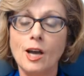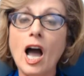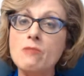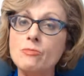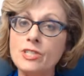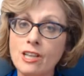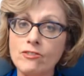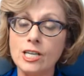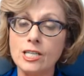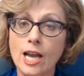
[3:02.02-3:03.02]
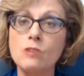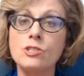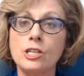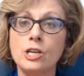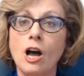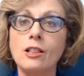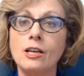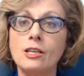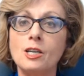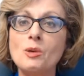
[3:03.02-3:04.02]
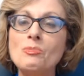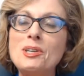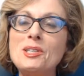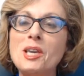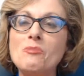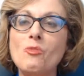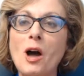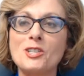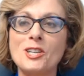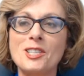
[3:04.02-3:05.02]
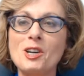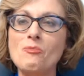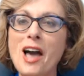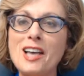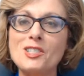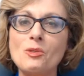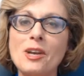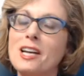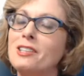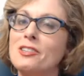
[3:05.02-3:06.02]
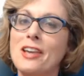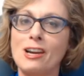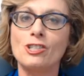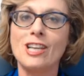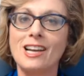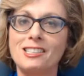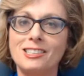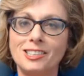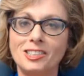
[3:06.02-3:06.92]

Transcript: I'm Stephanie Townsend Ayala. Please keep watching the El Paso Elder Care channel.